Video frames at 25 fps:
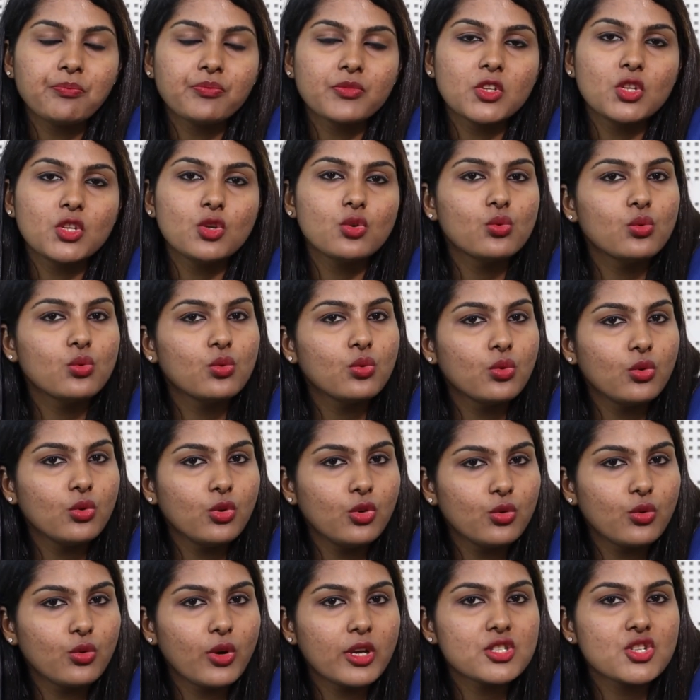You
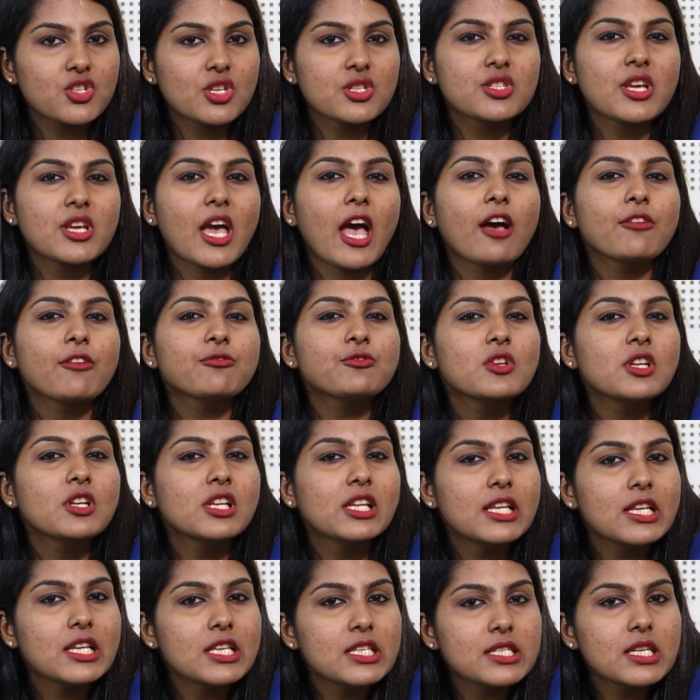just have to
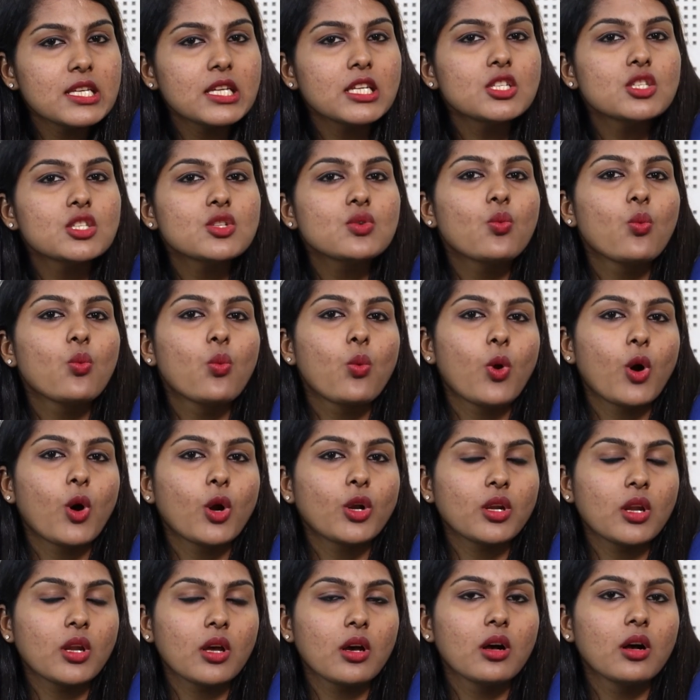listen to what
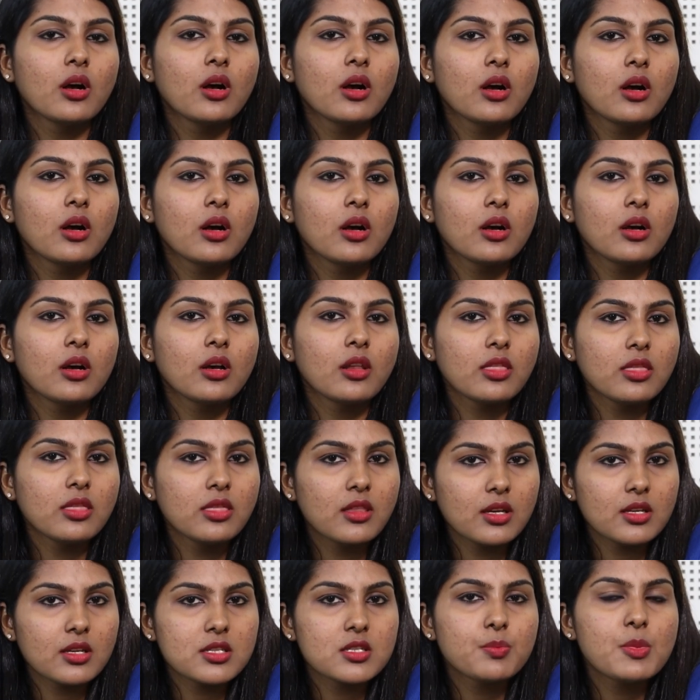
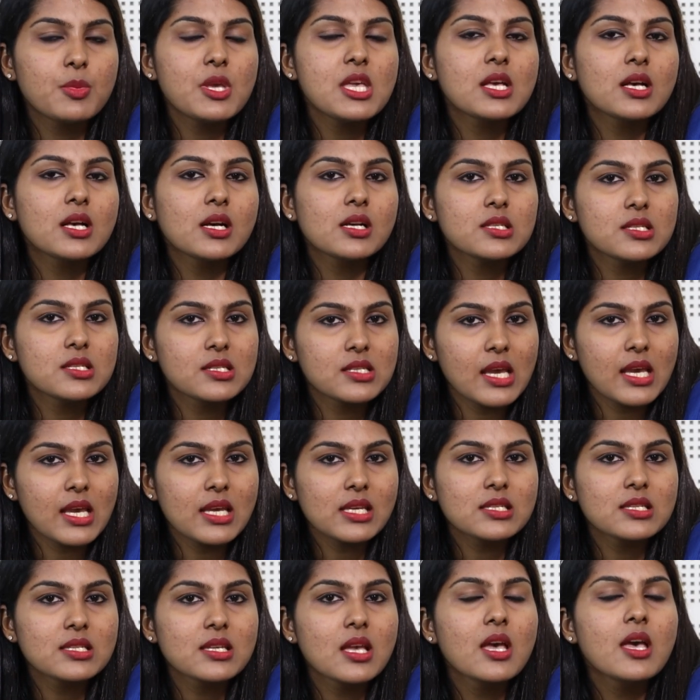the speaker
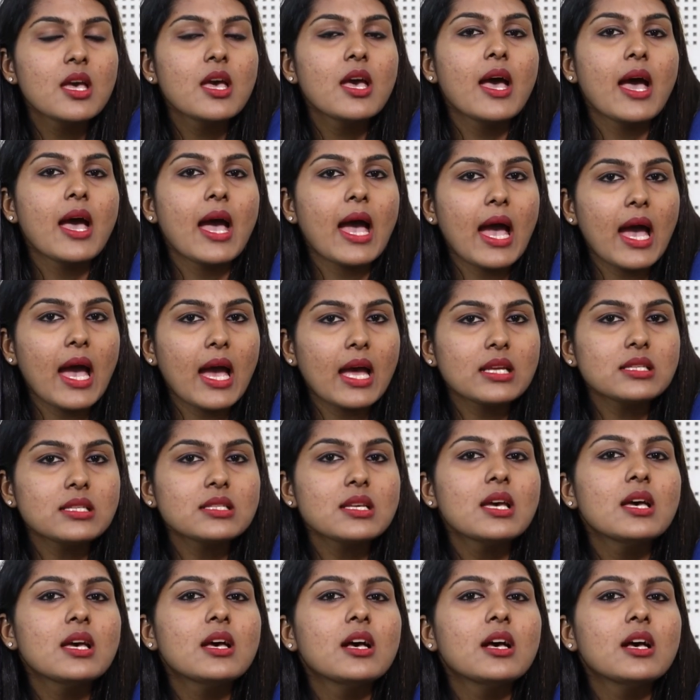says and